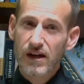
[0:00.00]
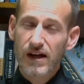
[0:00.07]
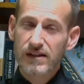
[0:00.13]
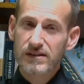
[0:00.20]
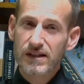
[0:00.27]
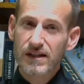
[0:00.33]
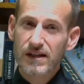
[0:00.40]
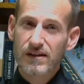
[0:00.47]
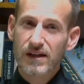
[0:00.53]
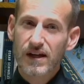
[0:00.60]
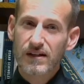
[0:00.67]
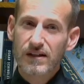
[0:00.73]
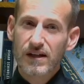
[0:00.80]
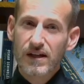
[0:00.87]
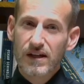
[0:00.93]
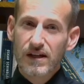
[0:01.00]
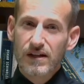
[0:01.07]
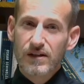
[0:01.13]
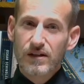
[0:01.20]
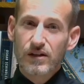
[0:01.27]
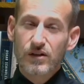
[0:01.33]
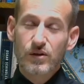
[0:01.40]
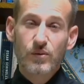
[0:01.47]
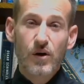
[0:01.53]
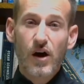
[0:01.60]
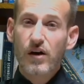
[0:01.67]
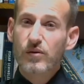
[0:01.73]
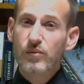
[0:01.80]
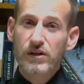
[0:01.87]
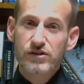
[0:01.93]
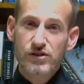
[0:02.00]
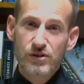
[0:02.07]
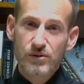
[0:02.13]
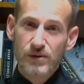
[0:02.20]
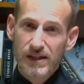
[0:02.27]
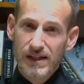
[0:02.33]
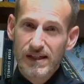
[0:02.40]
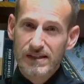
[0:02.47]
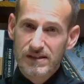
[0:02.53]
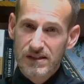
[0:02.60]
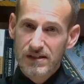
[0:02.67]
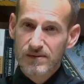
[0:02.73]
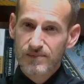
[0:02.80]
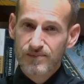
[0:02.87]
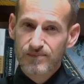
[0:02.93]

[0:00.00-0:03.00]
idea that you are what you eat.